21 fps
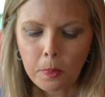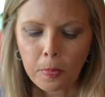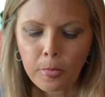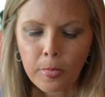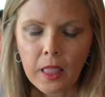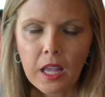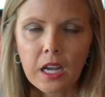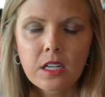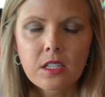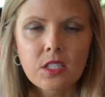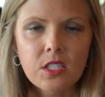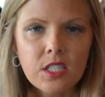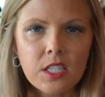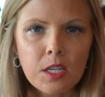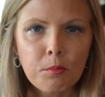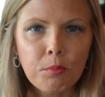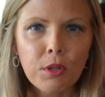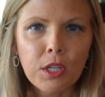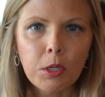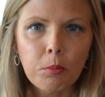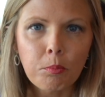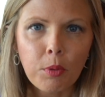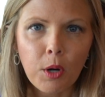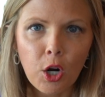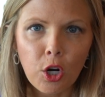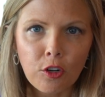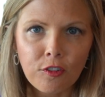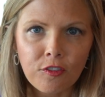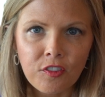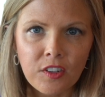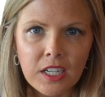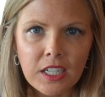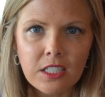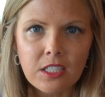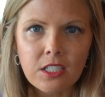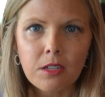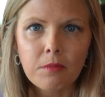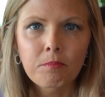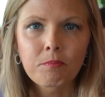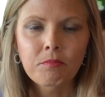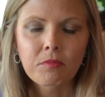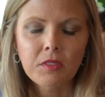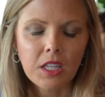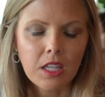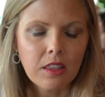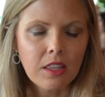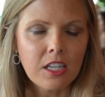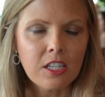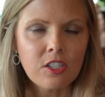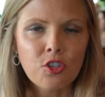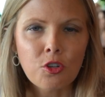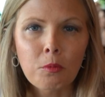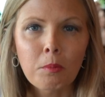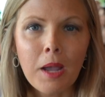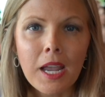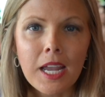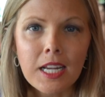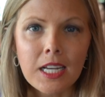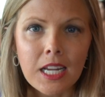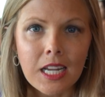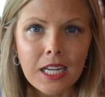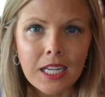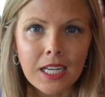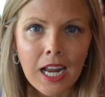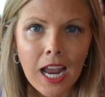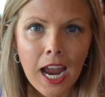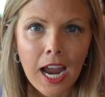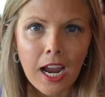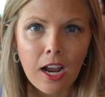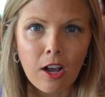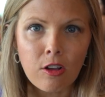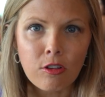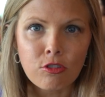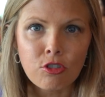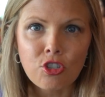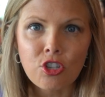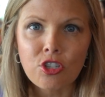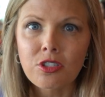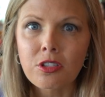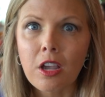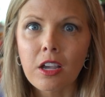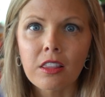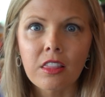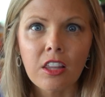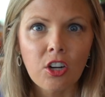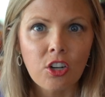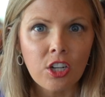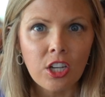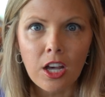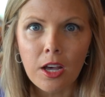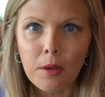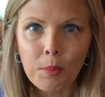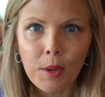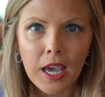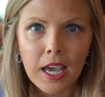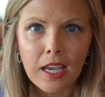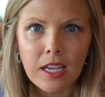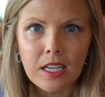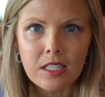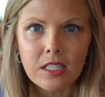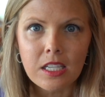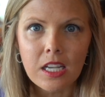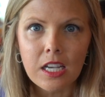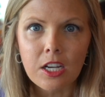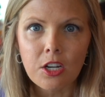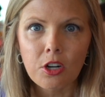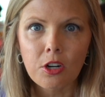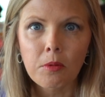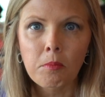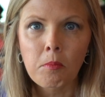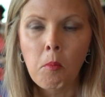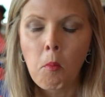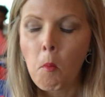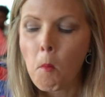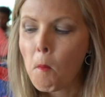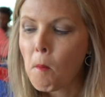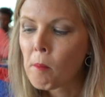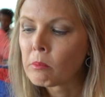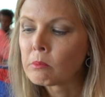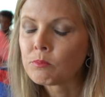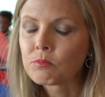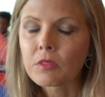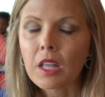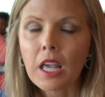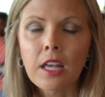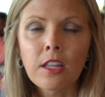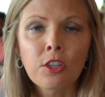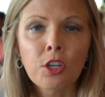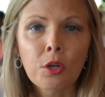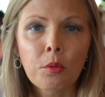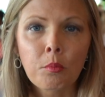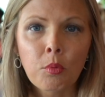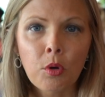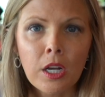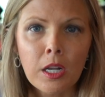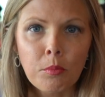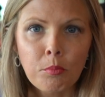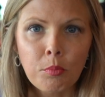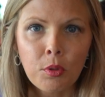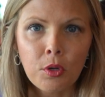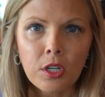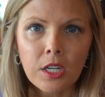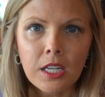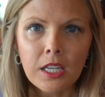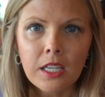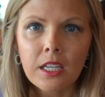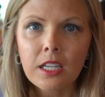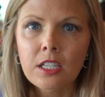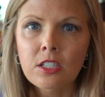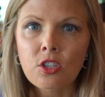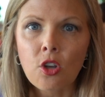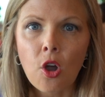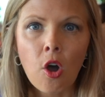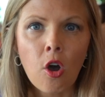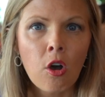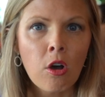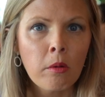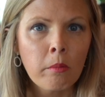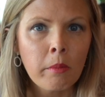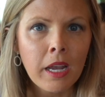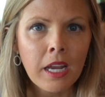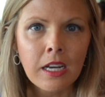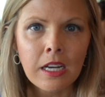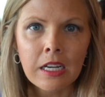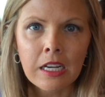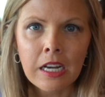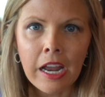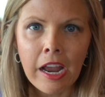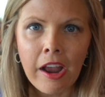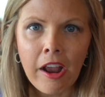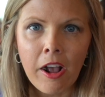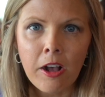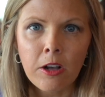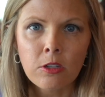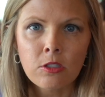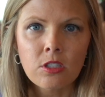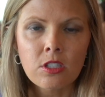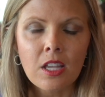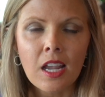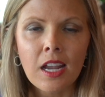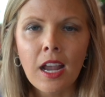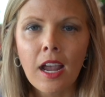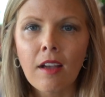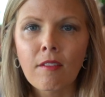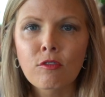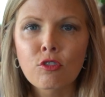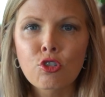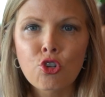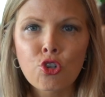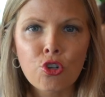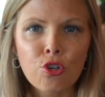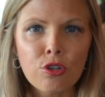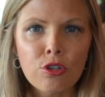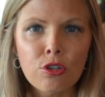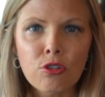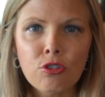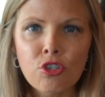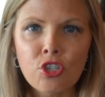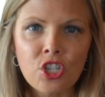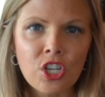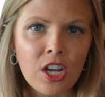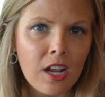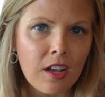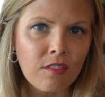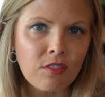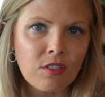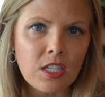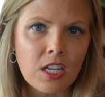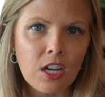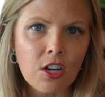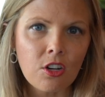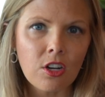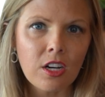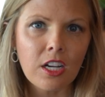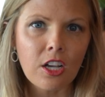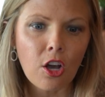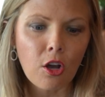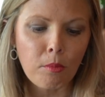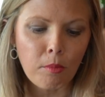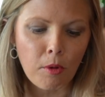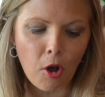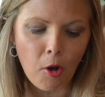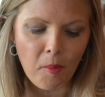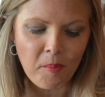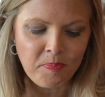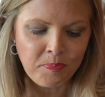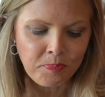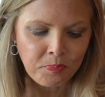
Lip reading: And simply perfect. These are made in-house, just like their cupcakes here. And their bread pudding, it's all made in-house. They have true chefs here at Cobalt.